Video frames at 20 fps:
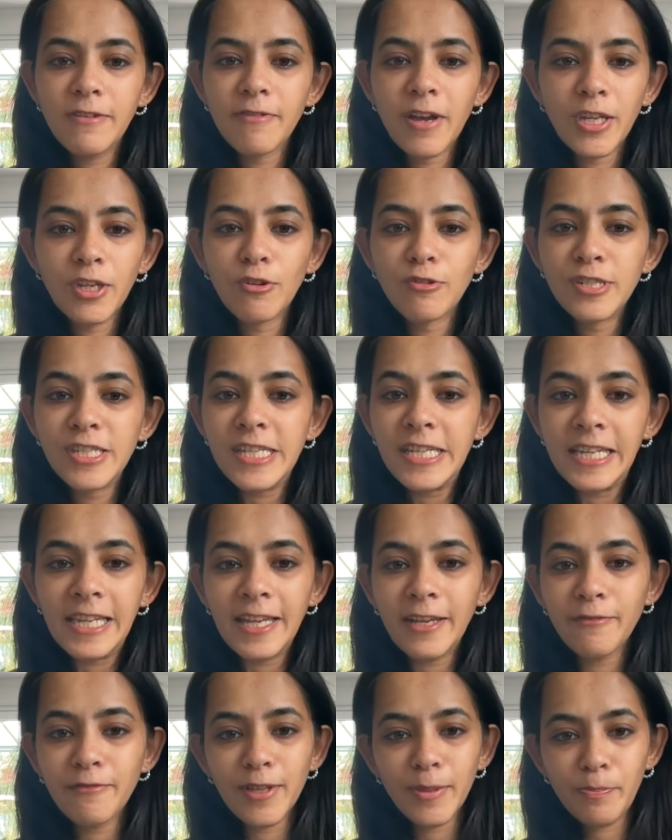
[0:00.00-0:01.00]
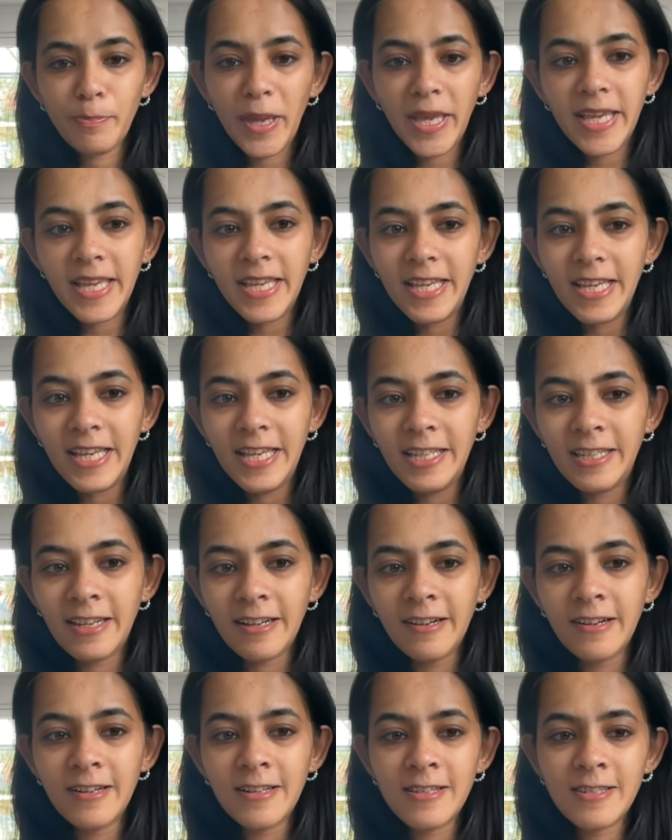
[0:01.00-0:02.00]
when you're dealing with picky
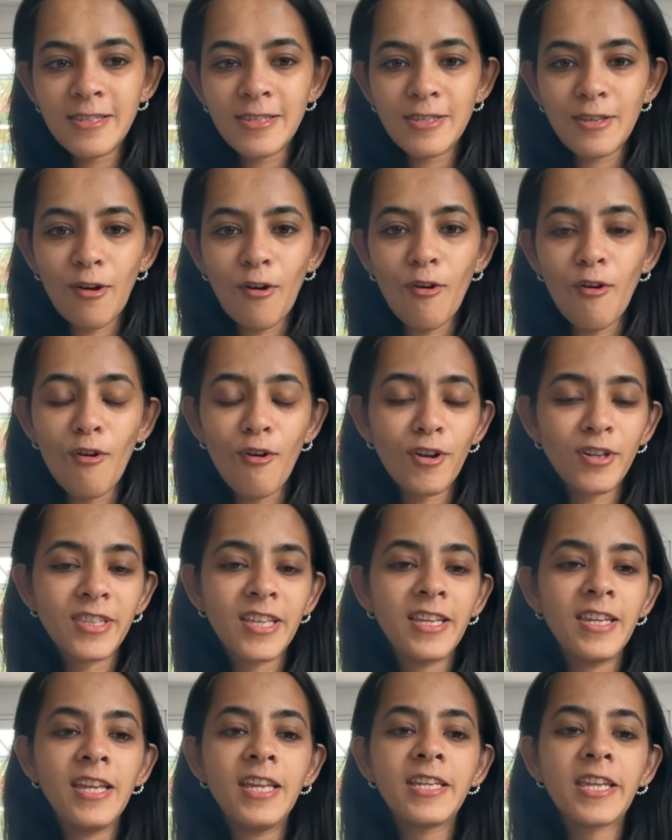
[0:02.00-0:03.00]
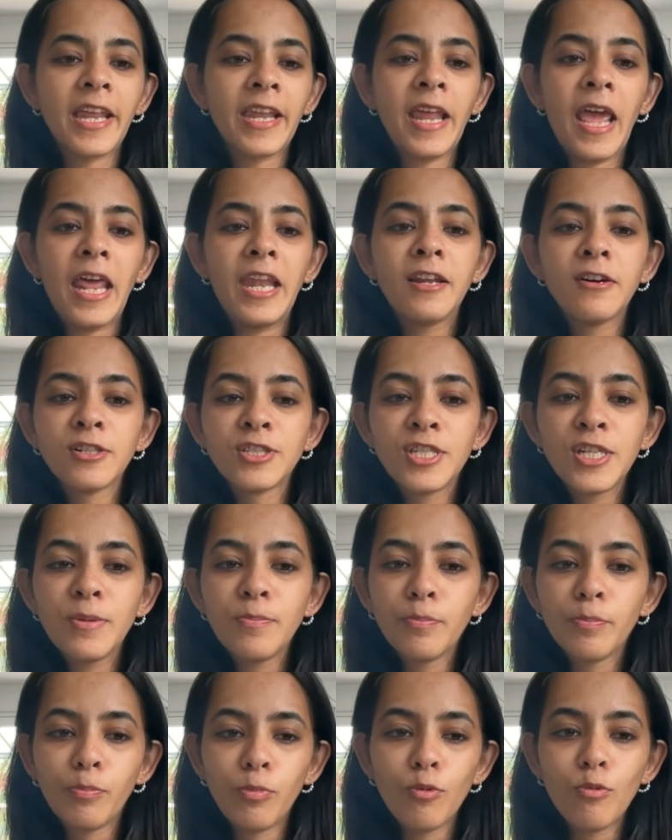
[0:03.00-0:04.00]
eaters or they need an
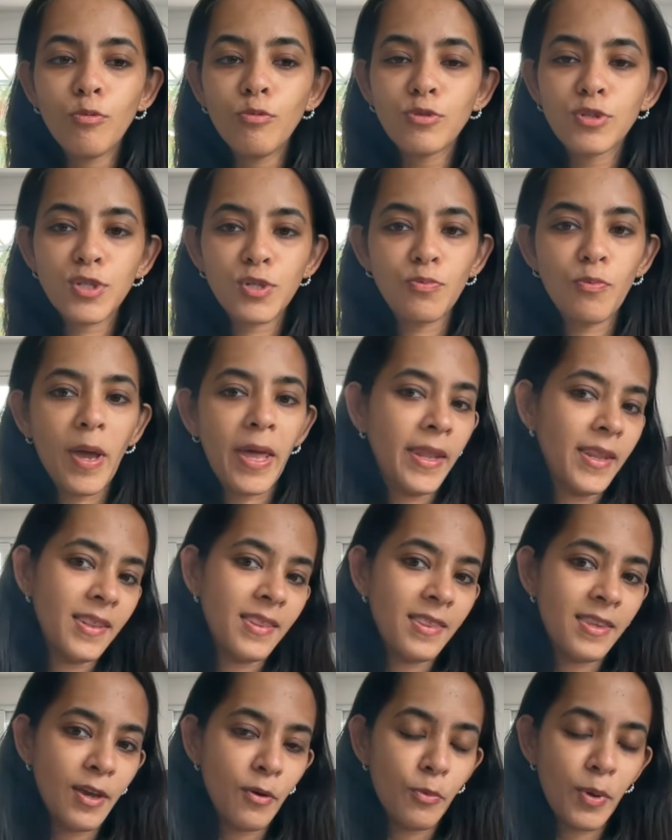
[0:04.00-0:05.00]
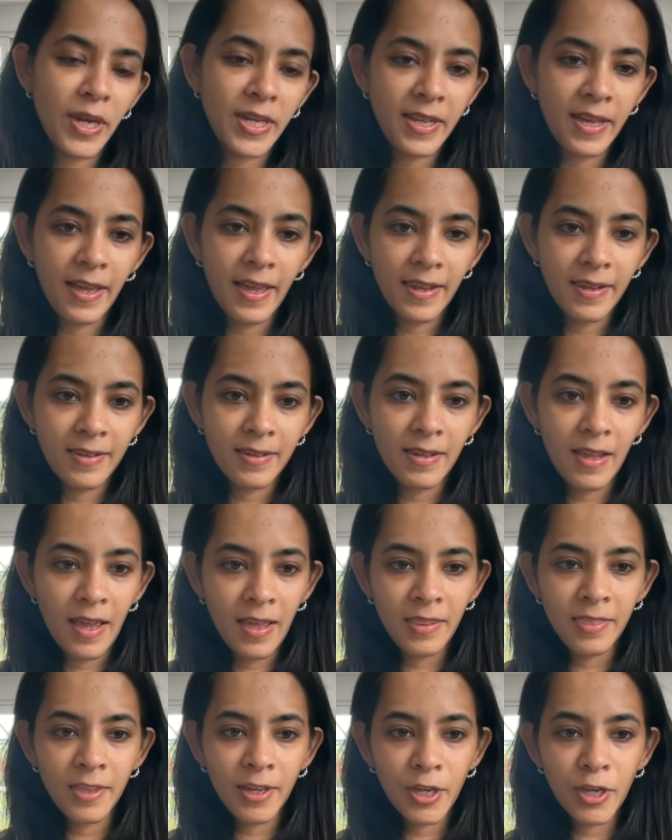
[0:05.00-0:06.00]
energy boost when they're waiting
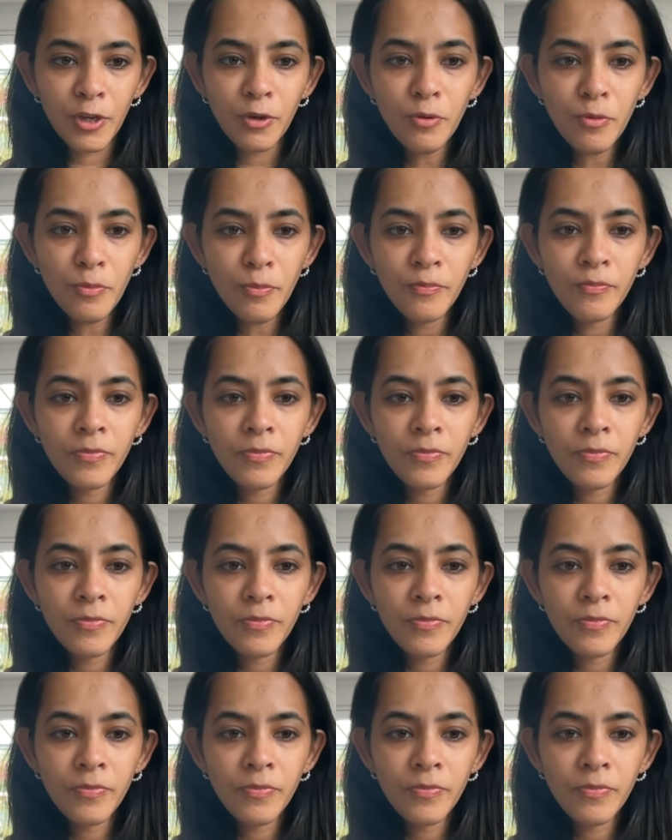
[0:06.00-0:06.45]
in the queue.